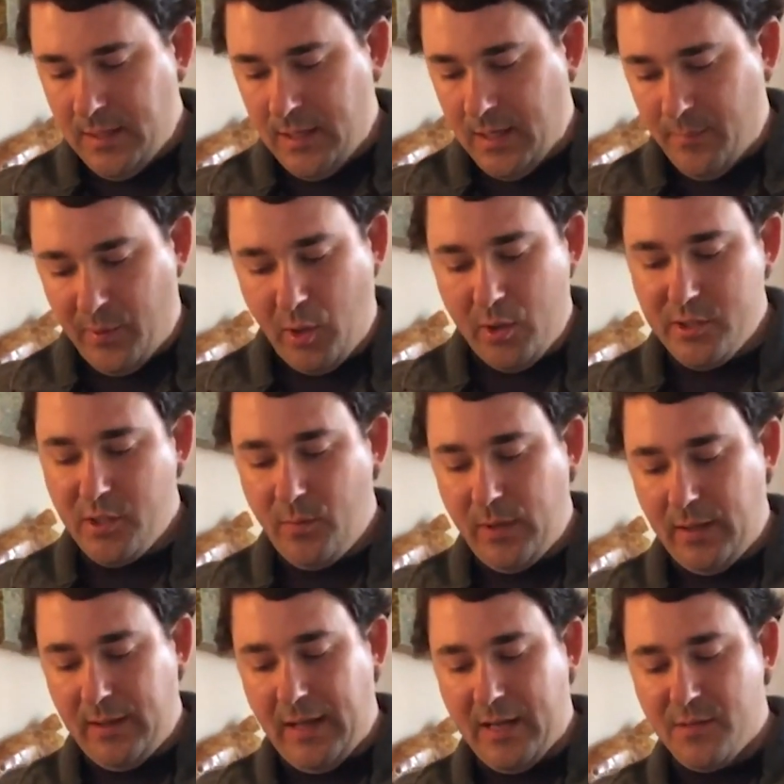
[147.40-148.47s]
But also
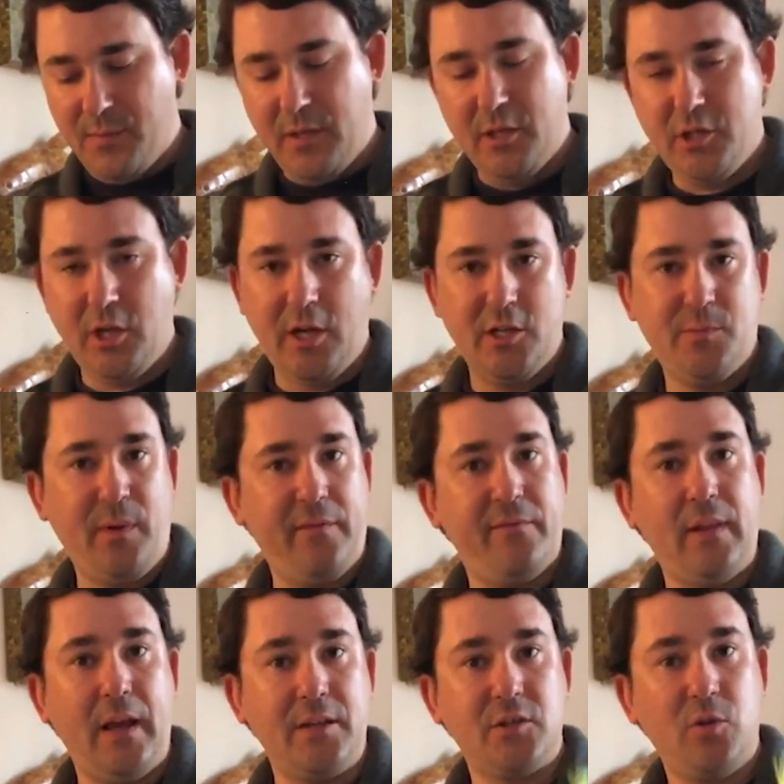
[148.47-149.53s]
it allows me to change my
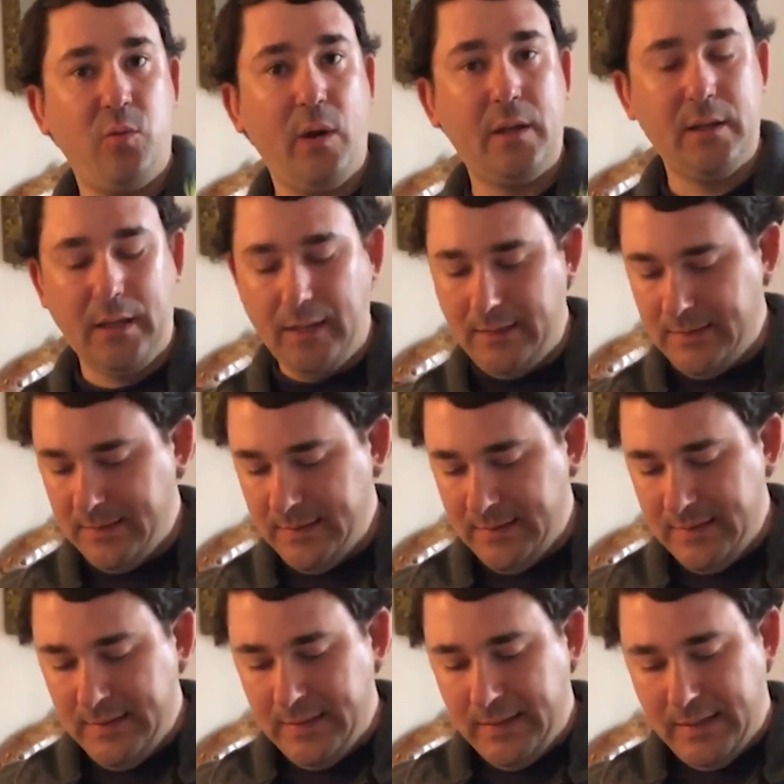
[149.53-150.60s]
flies quickly.
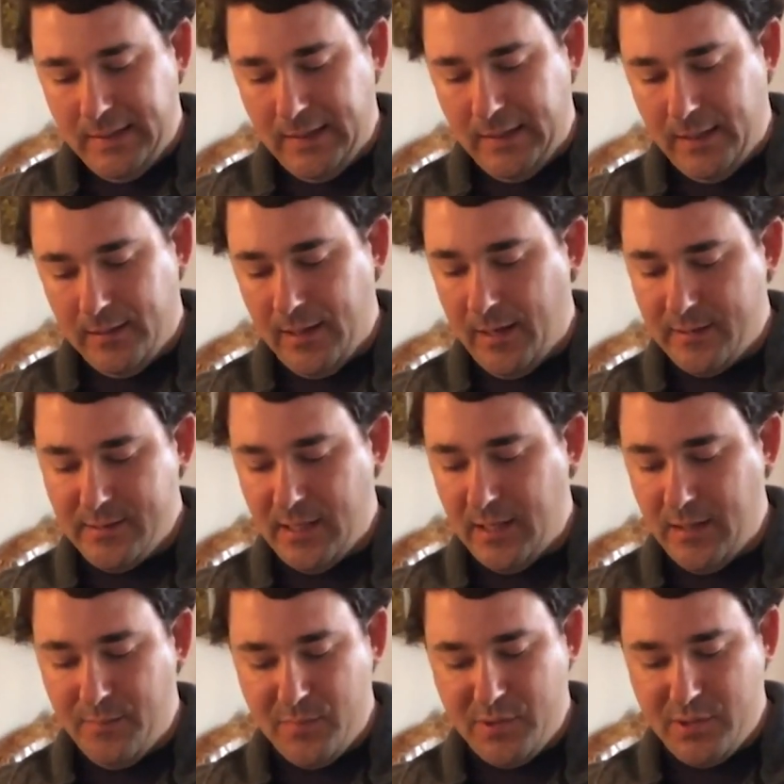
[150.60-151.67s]
A lot of
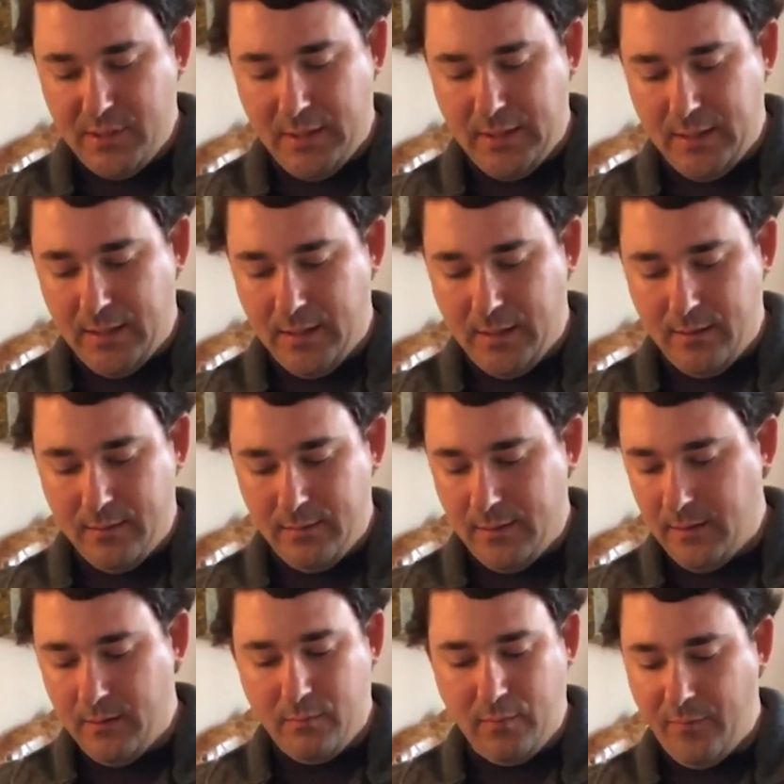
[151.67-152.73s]
times
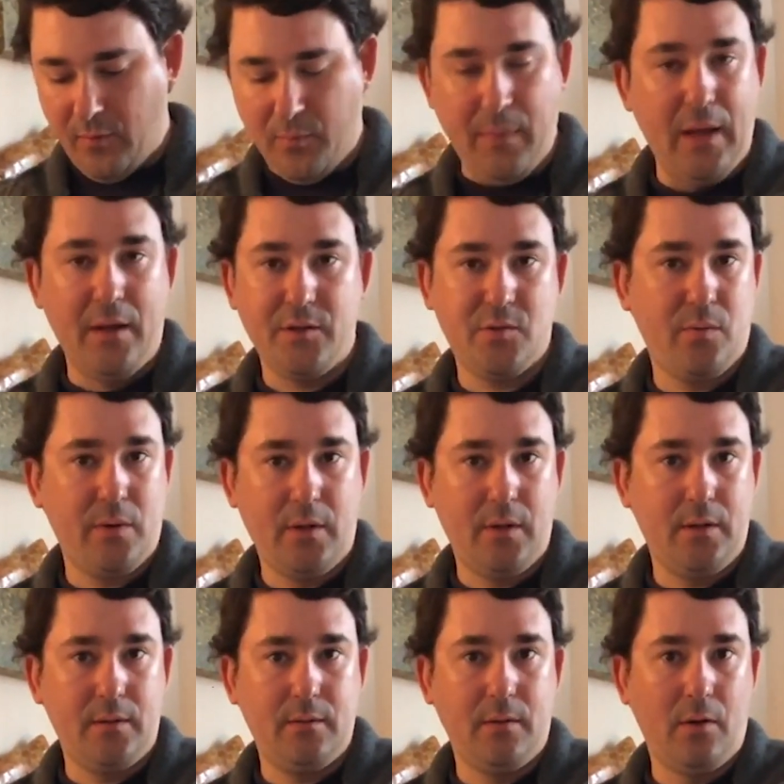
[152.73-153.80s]
in river mouths where
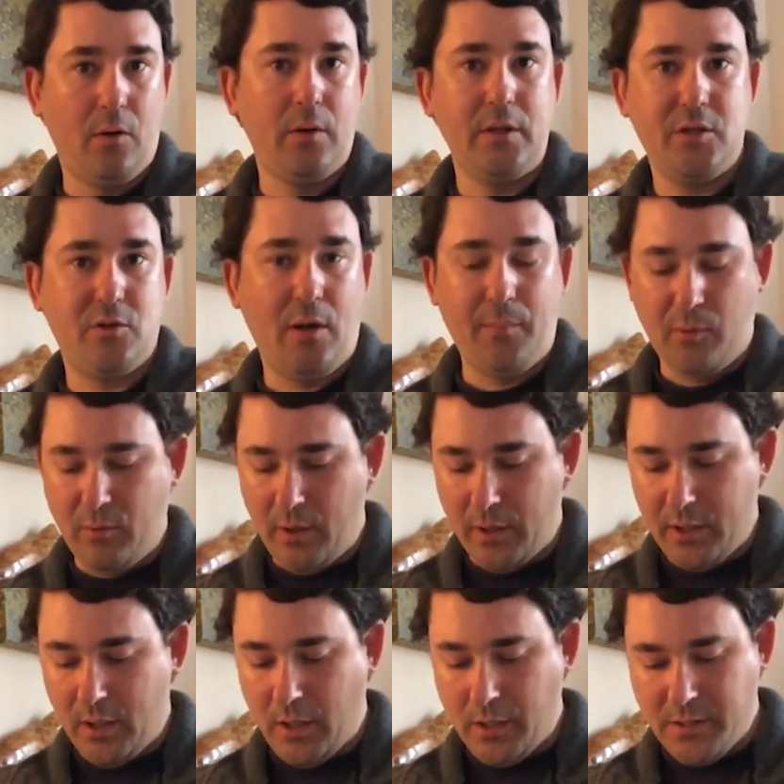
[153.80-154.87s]
the early striper run
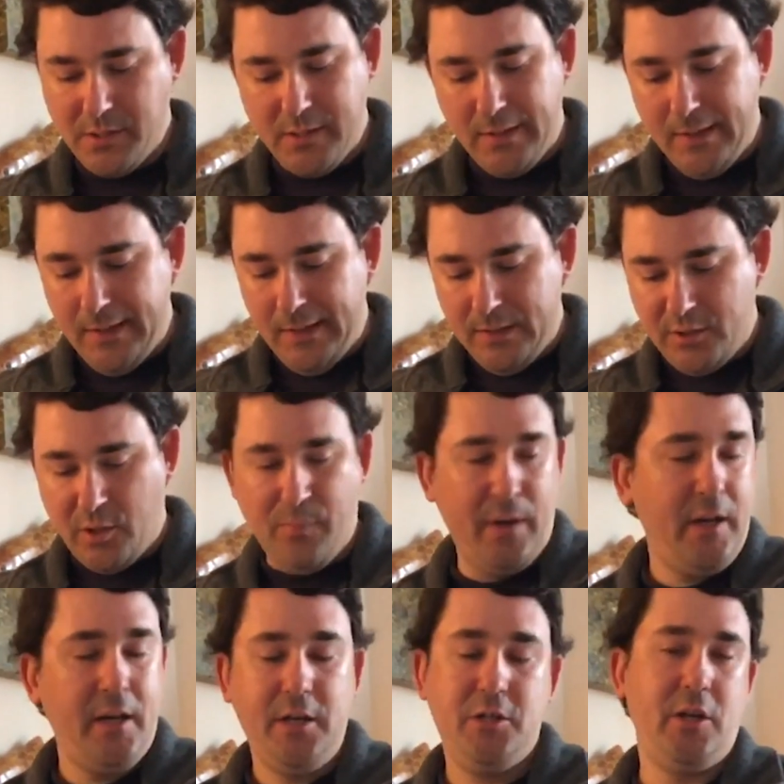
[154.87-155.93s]
occurs,
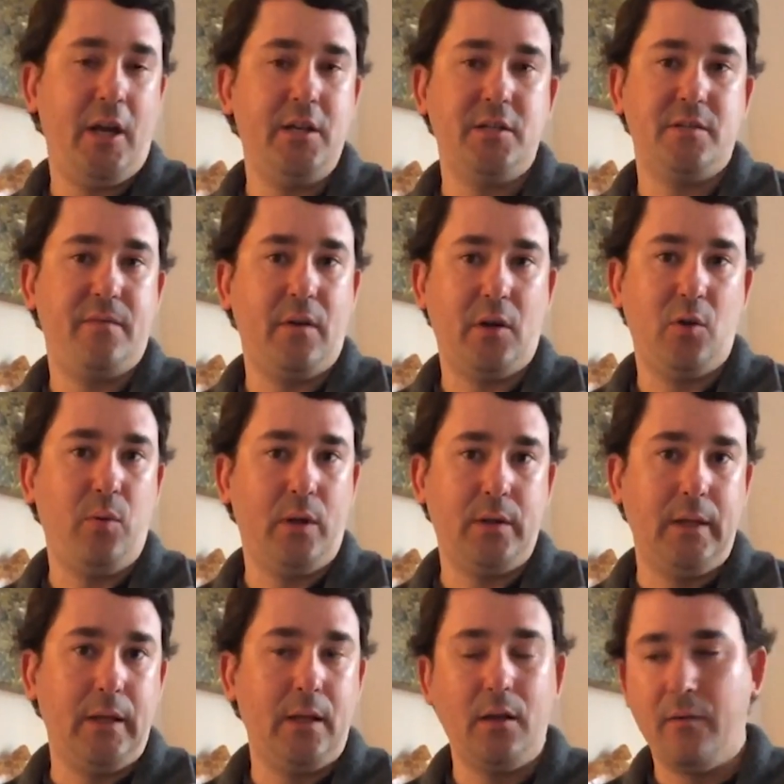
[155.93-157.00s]
turbidity changes very
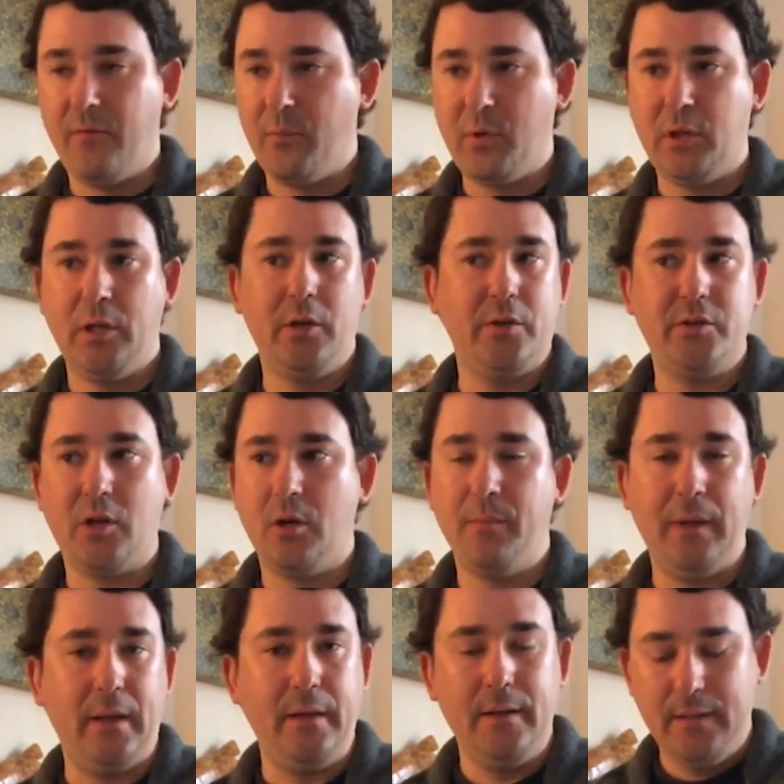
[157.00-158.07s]
quickly. It can go from clear to
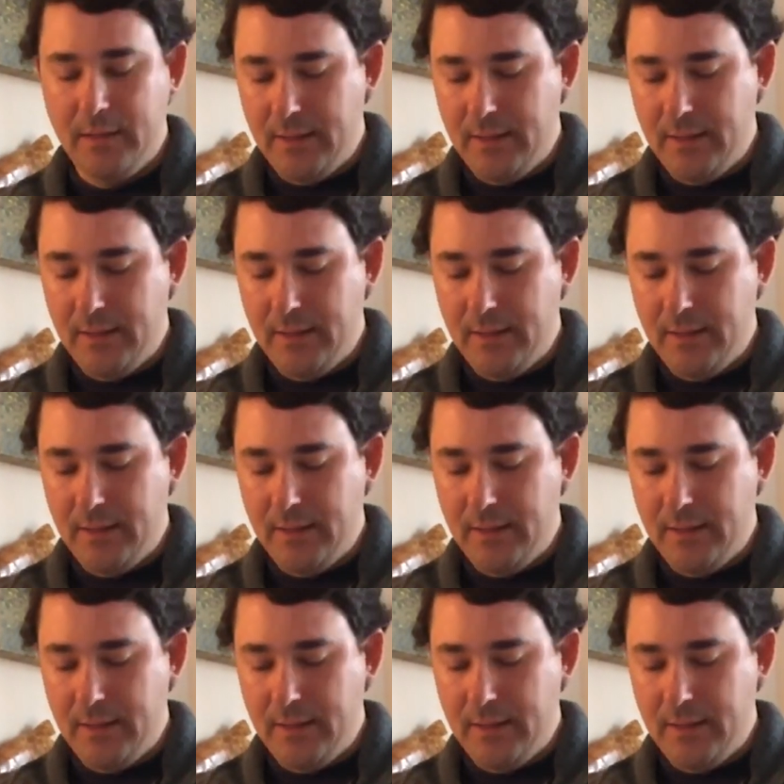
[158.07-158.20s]
turbid